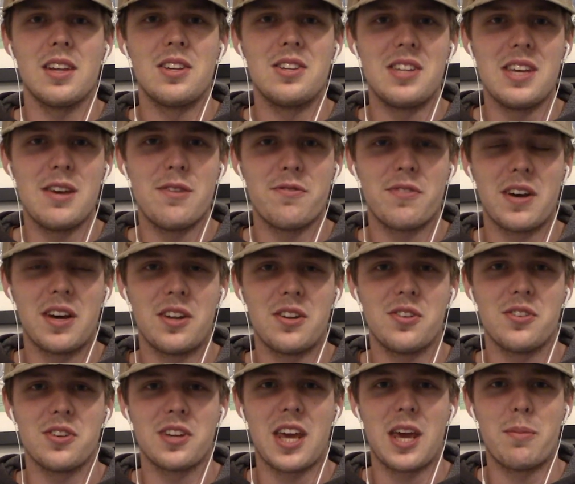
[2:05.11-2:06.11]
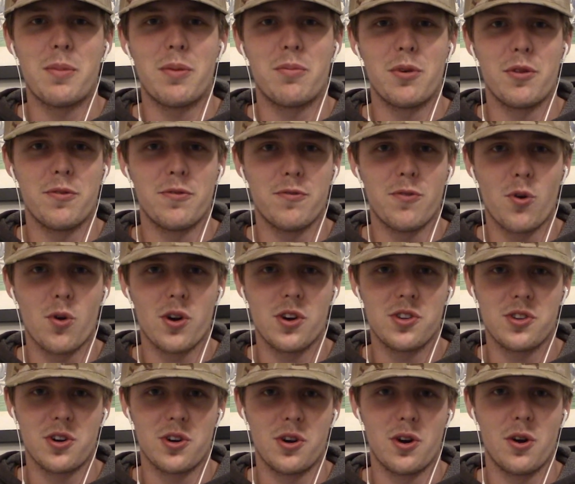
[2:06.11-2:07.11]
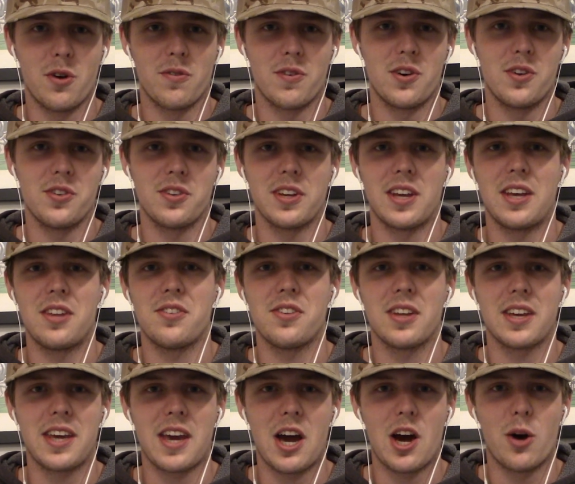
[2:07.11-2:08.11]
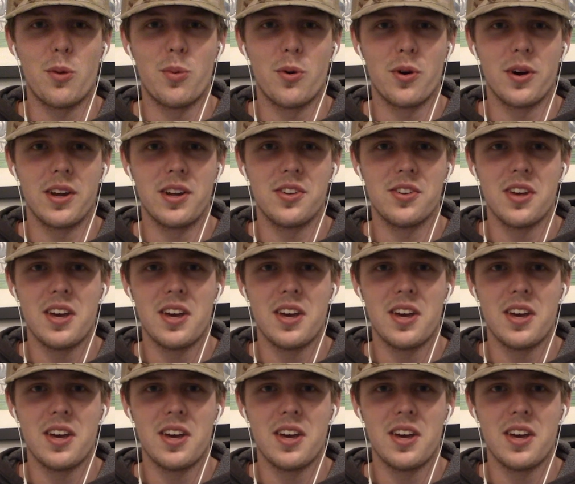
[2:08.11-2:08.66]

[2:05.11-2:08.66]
defense came up with 4 turnovers against the Cowboys.